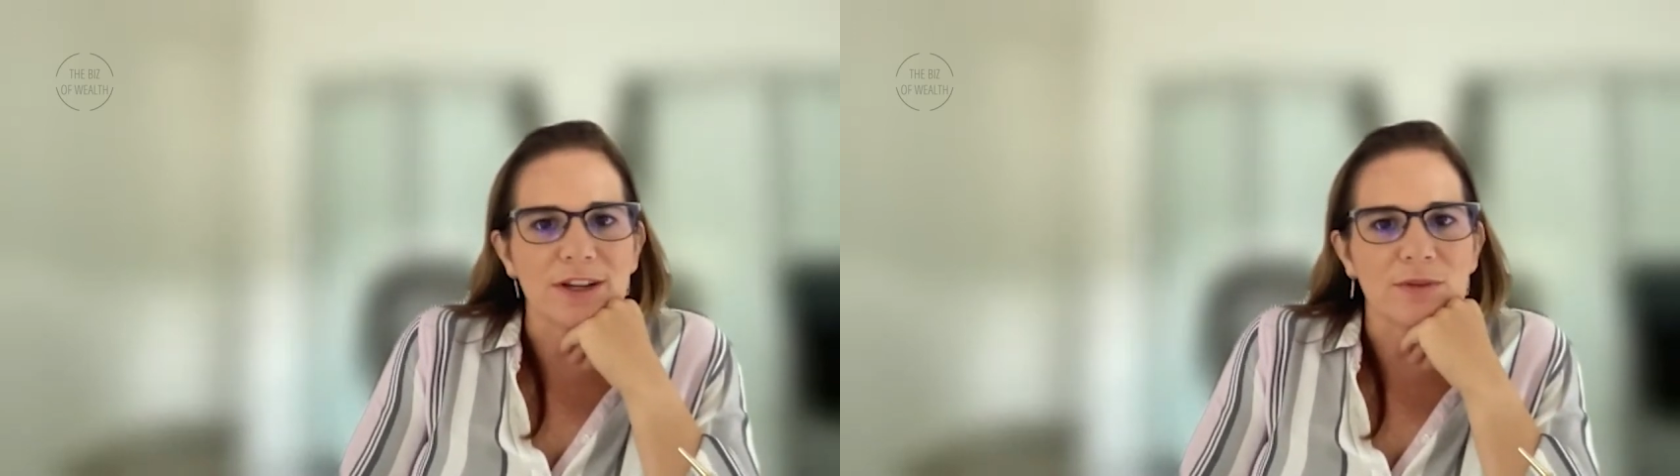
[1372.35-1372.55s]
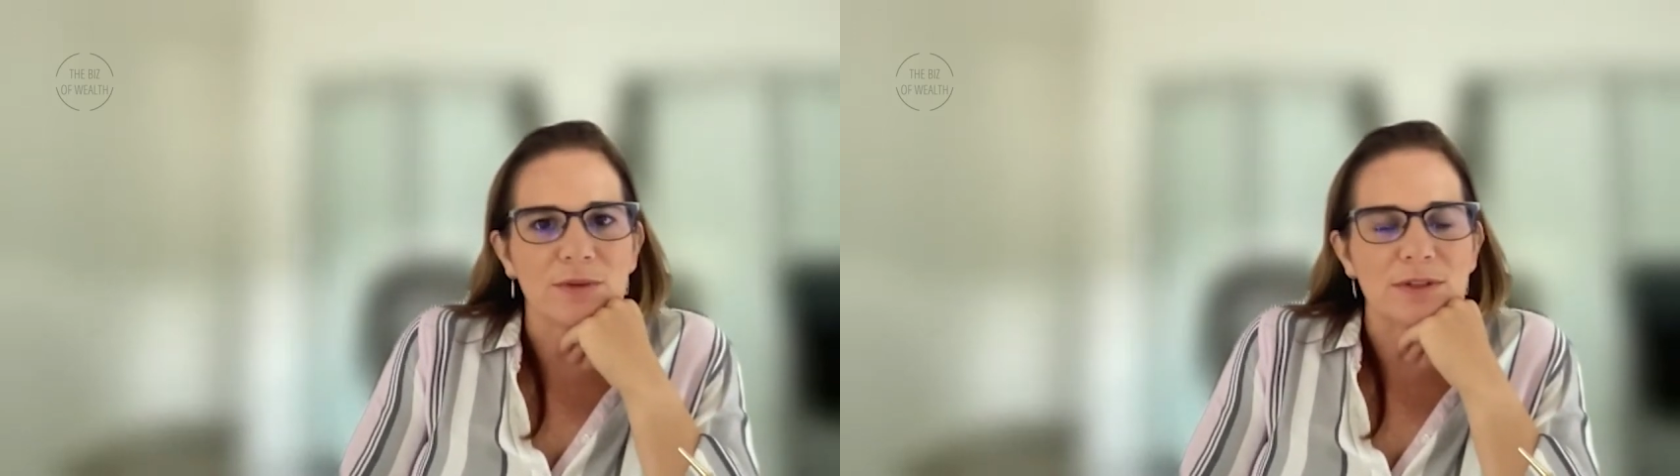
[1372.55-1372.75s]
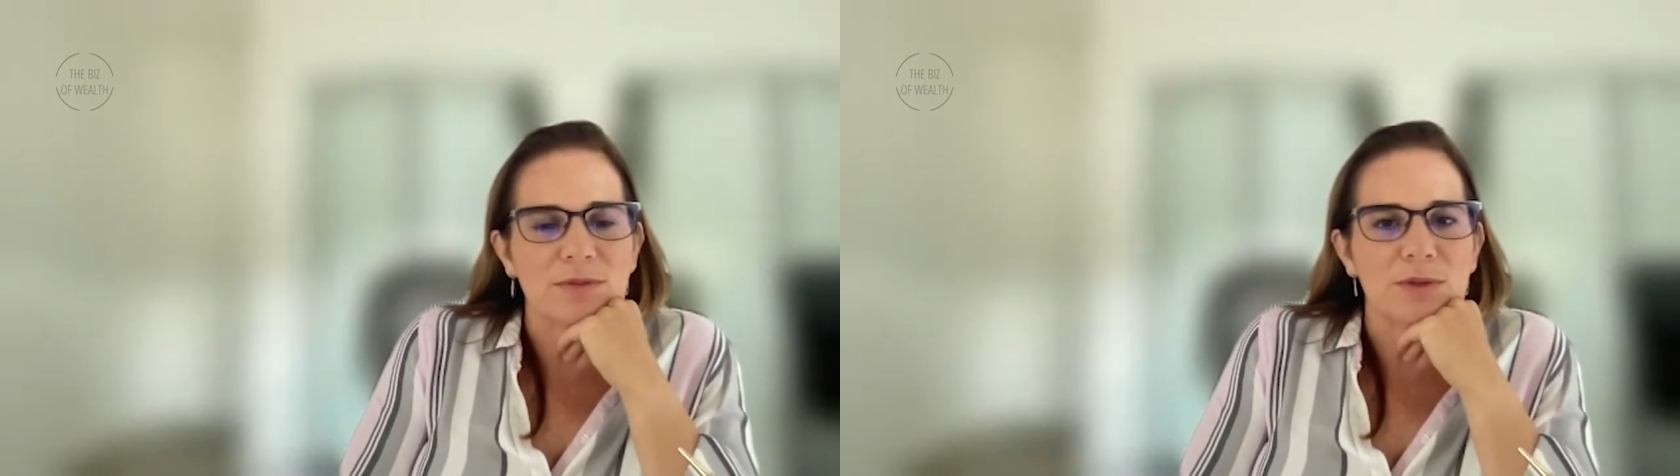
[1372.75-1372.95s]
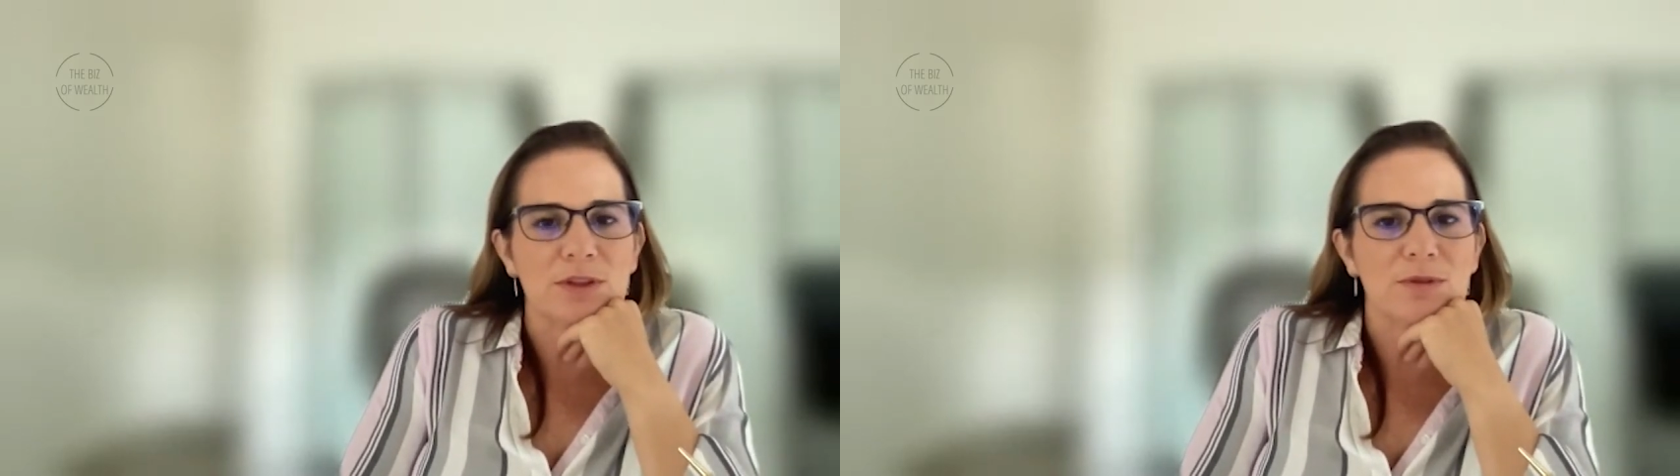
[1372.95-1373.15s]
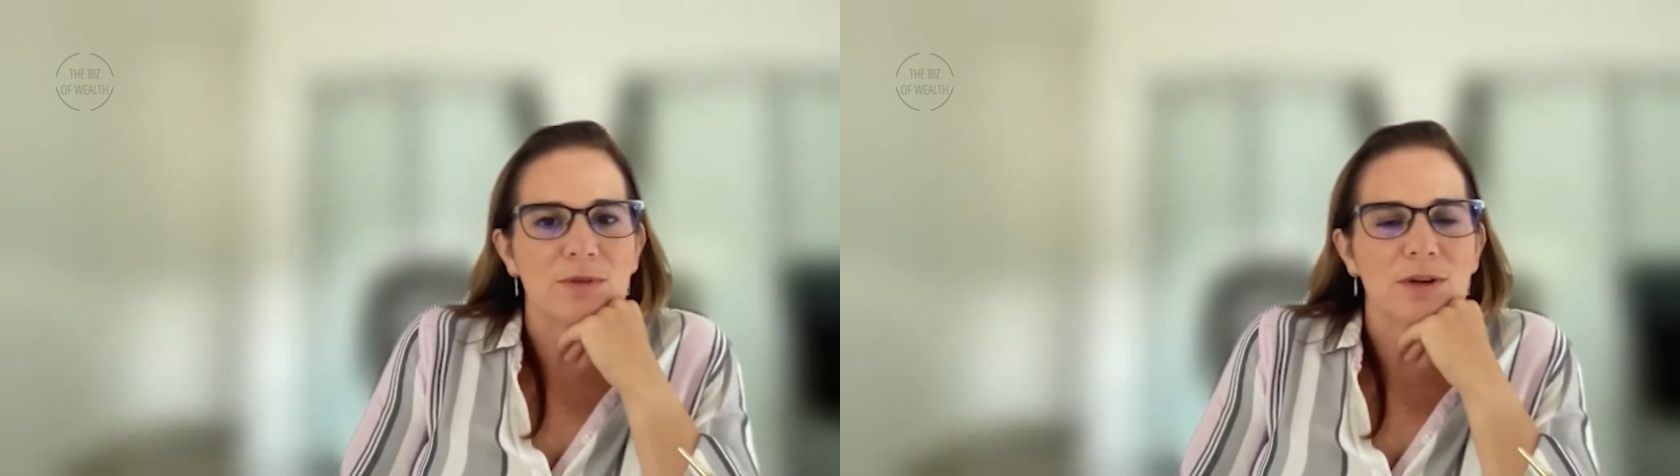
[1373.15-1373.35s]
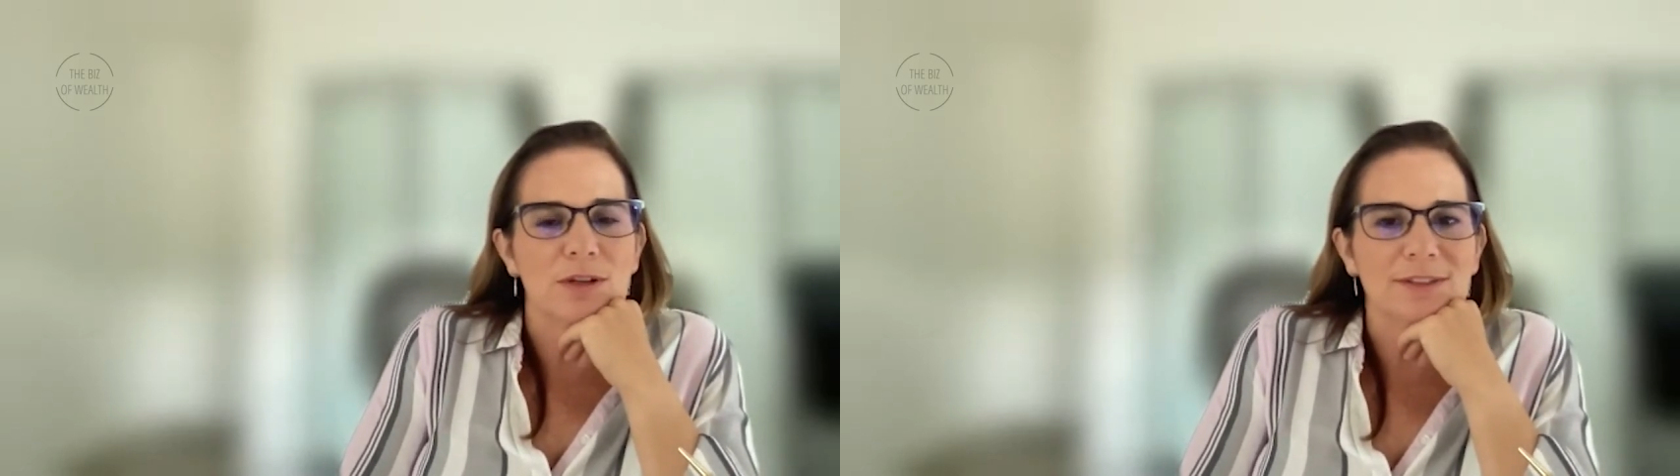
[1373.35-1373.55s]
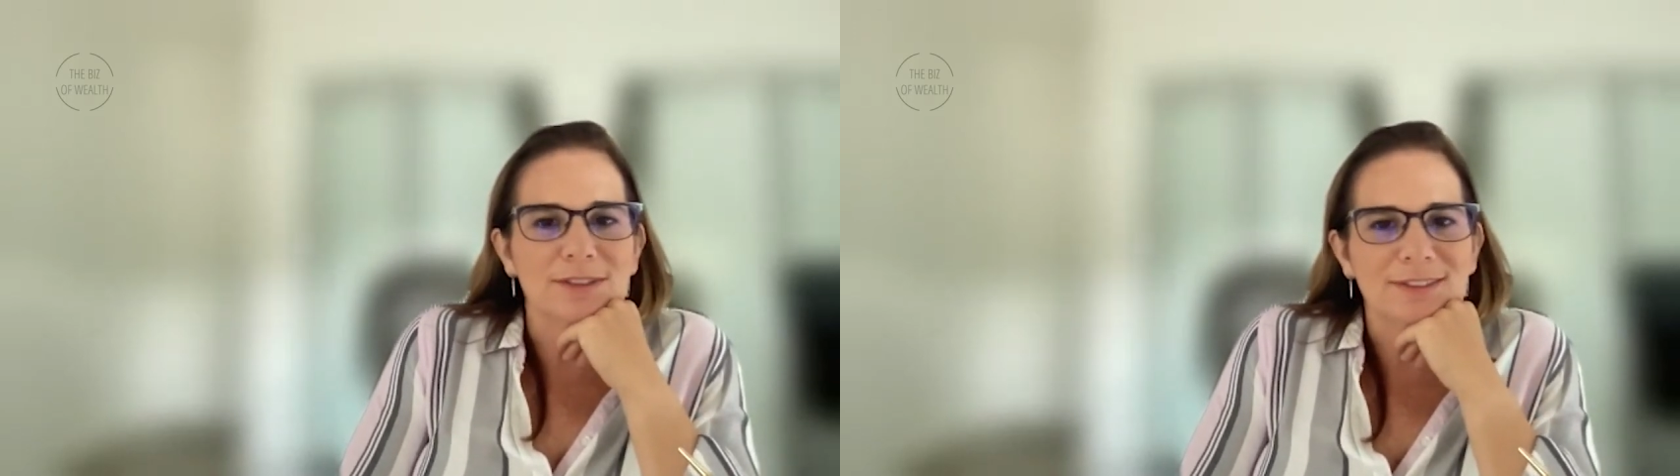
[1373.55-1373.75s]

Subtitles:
agrees with you